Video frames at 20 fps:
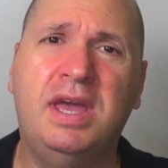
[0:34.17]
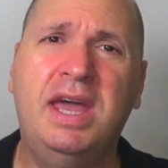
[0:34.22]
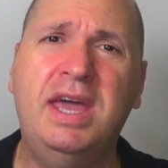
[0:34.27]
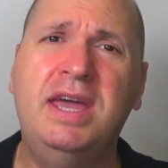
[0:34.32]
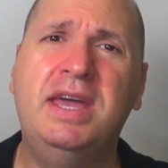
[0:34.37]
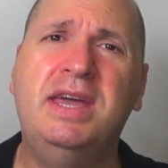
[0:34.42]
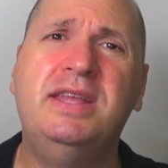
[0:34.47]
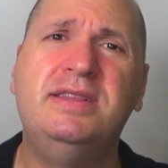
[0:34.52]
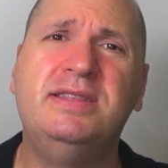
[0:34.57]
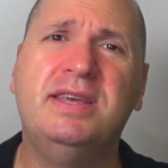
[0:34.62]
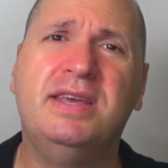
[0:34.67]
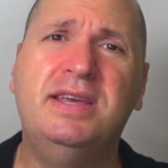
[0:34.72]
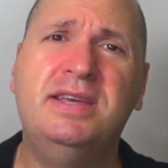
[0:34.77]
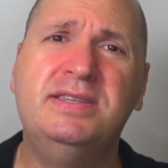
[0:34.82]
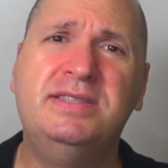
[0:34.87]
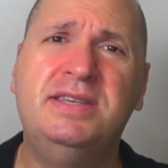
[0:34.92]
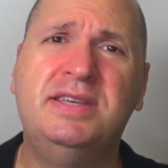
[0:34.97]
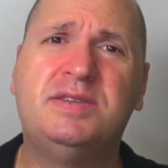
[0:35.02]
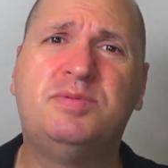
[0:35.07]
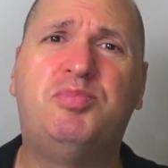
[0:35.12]
And
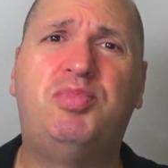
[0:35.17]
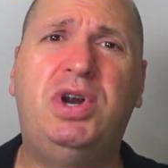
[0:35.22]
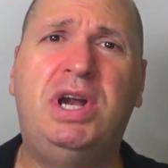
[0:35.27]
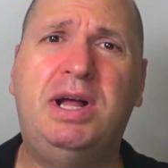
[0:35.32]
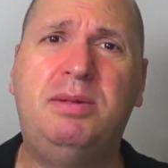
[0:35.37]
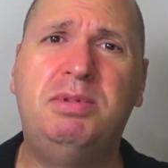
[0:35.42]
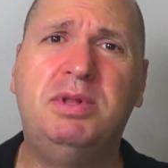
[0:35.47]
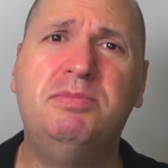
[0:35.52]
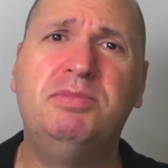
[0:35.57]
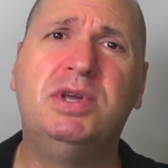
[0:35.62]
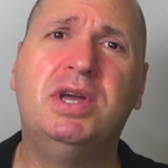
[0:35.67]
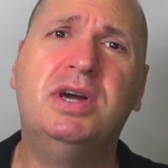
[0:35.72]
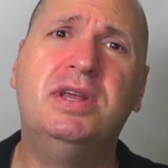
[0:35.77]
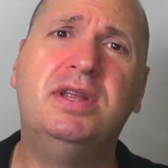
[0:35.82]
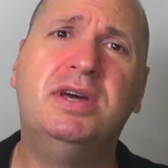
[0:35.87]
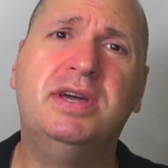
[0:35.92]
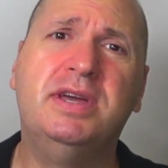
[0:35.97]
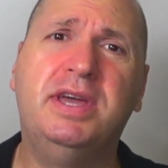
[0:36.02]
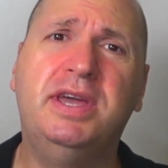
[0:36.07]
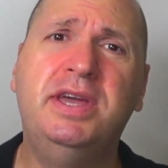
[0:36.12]
is this problem going
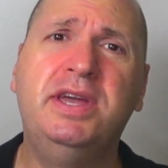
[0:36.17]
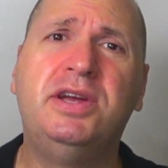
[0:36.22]
to